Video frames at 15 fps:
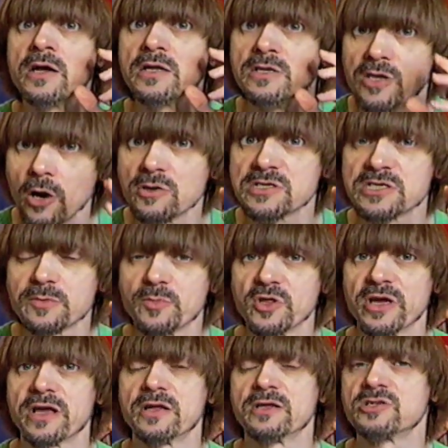
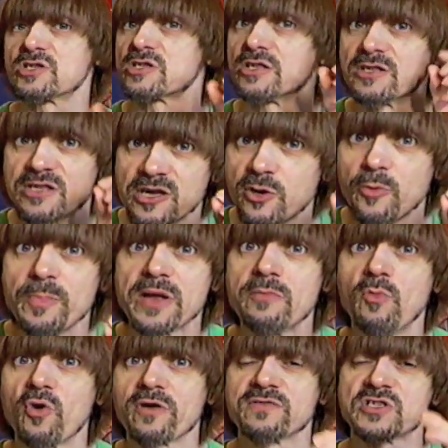noticeably, just a little bit
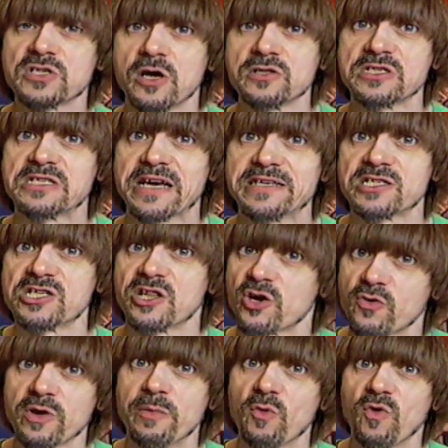more of a salty taste to the
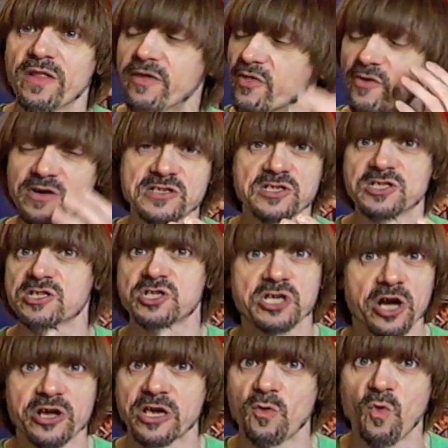creamy one than there is to the
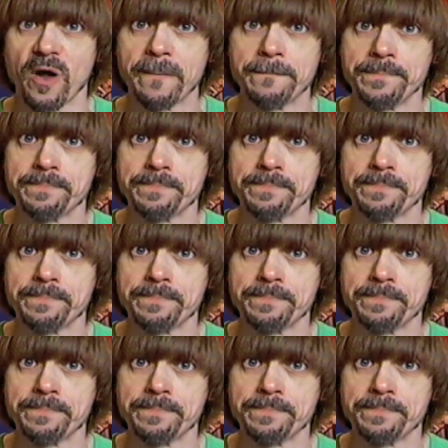chunky one.